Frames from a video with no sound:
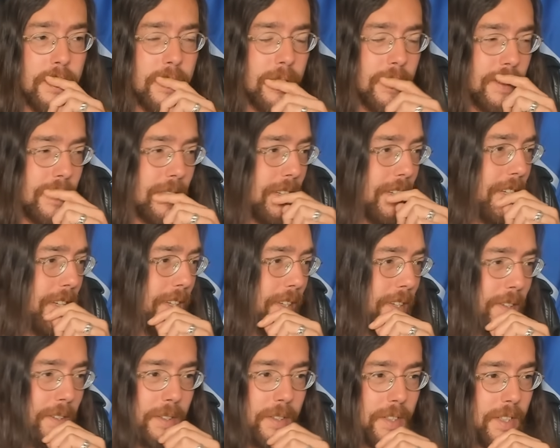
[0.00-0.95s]
uh,
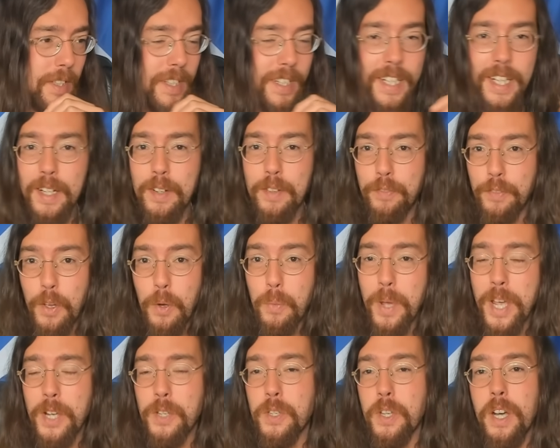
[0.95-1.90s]
a few
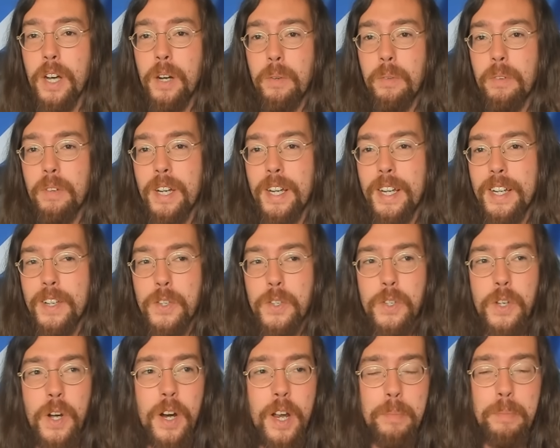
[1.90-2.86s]
weeks ago.
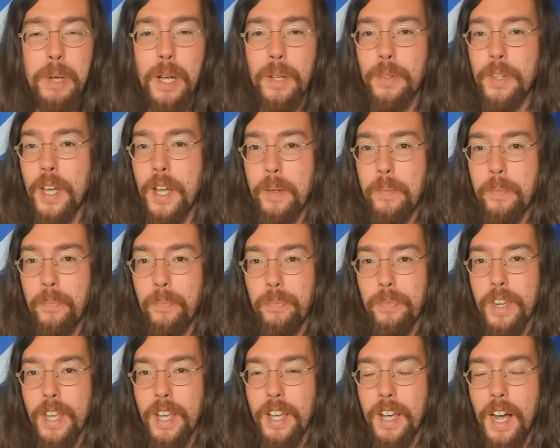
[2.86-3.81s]
sorry about that.
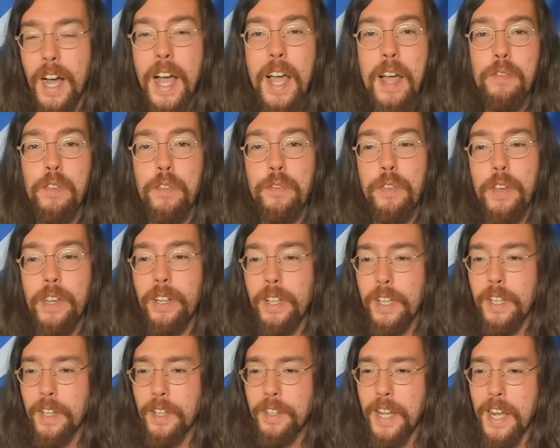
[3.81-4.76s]
I have a
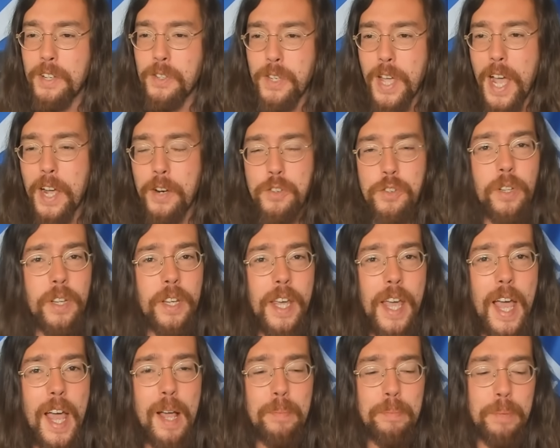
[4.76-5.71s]
feeling that that's actually
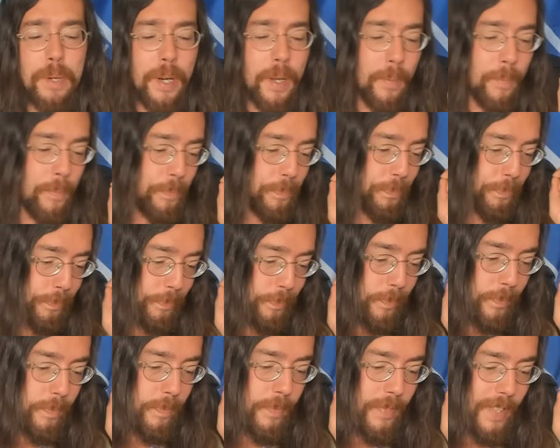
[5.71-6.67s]
happening.
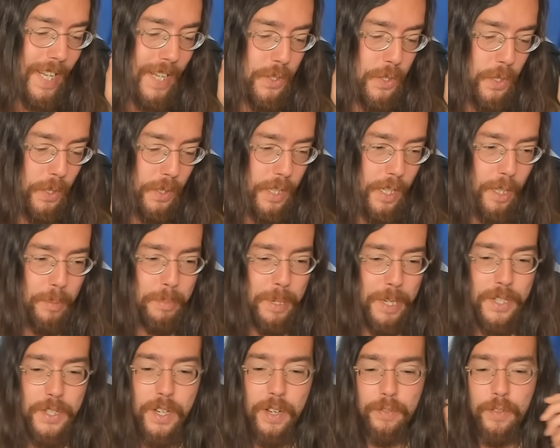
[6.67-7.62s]
It's a little
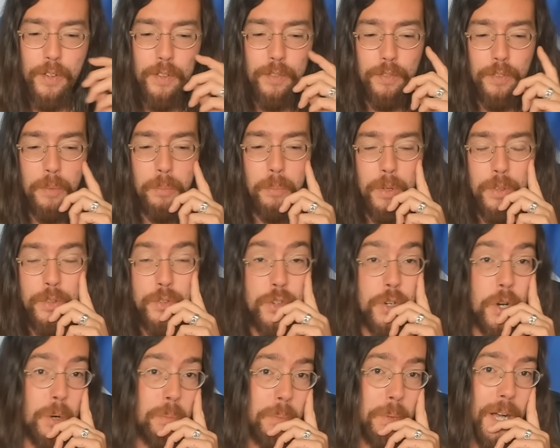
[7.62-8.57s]
bit different from with
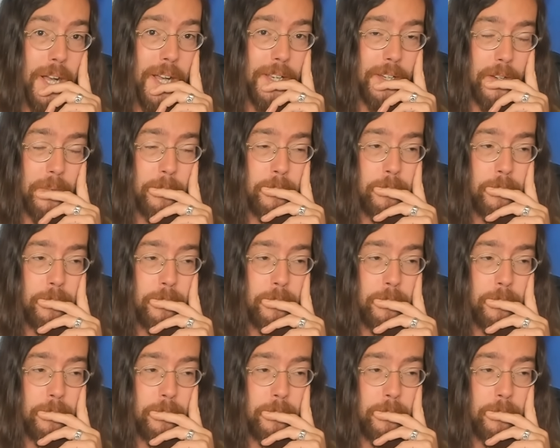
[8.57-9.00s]
Joe Biden.